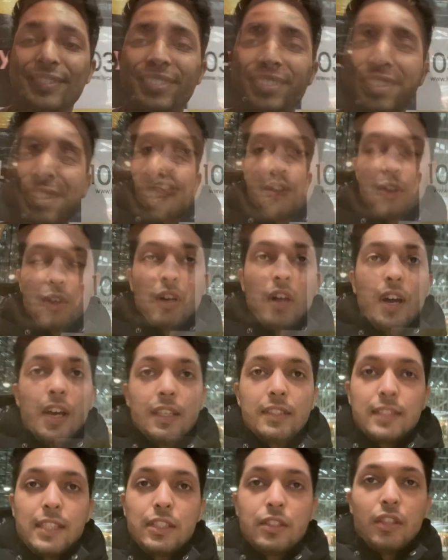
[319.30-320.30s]
So
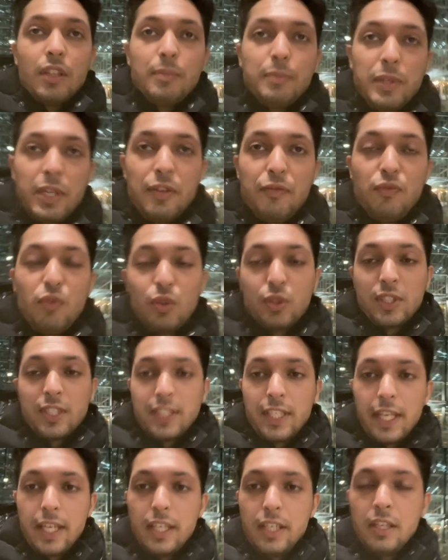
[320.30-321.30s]
guys, that's going to be it for
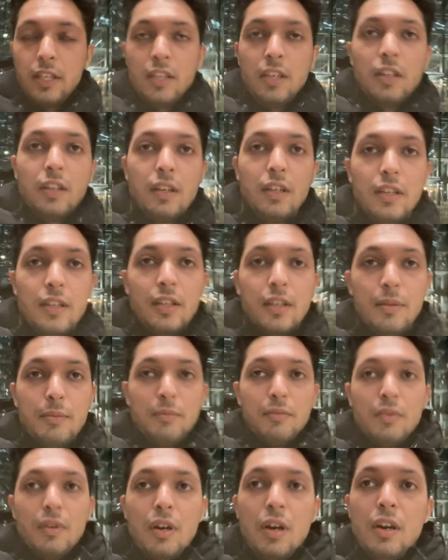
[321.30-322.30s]
today.
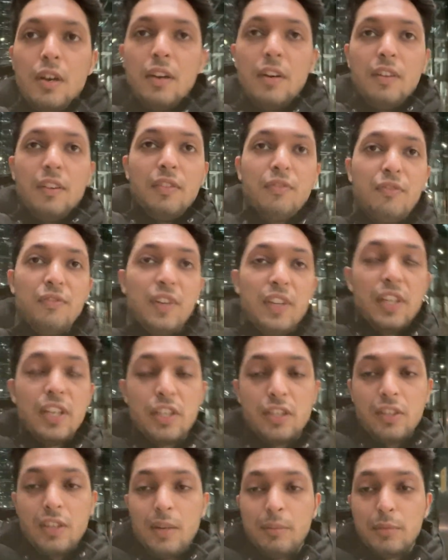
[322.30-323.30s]

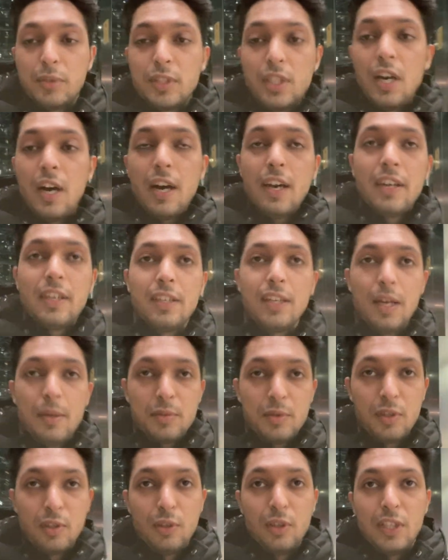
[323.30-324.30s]
Finished. I'm tired,
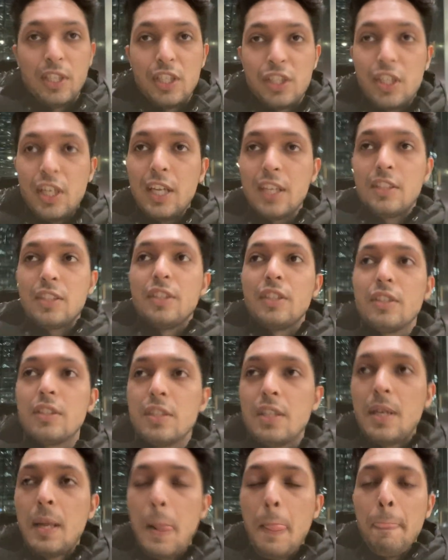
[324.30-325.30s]
absolutely
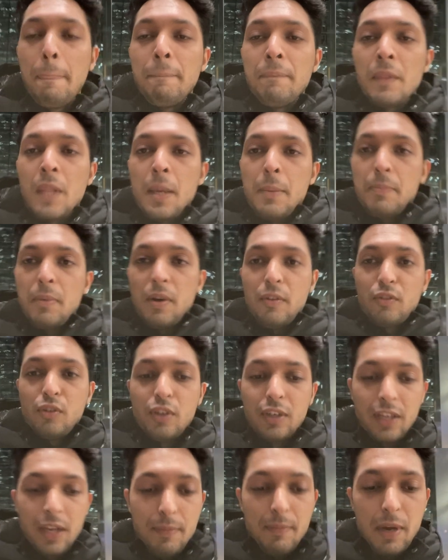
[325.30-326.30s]
shattered. But I've
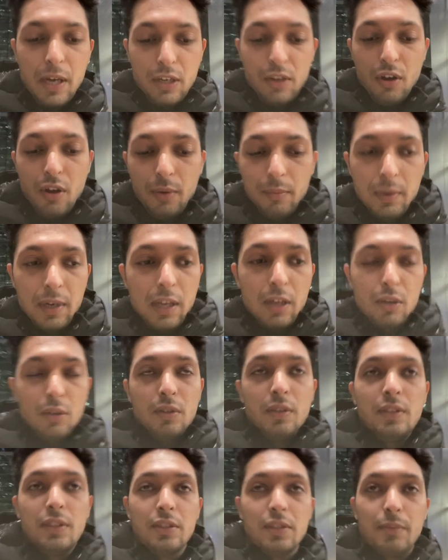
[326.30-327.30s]
got to get back home now.
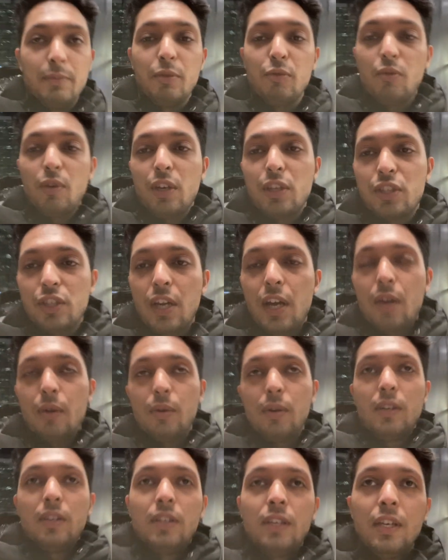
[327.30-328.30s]
It's going to be rush
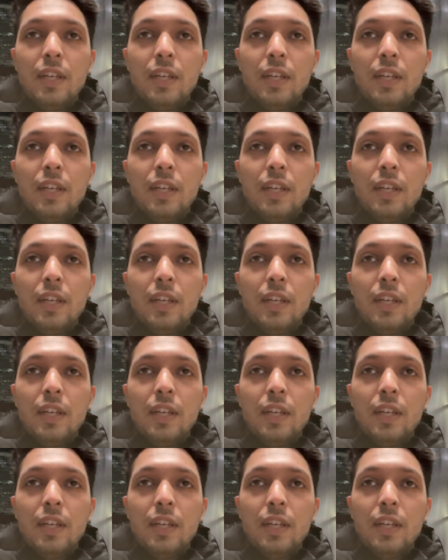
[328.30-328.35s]
hour.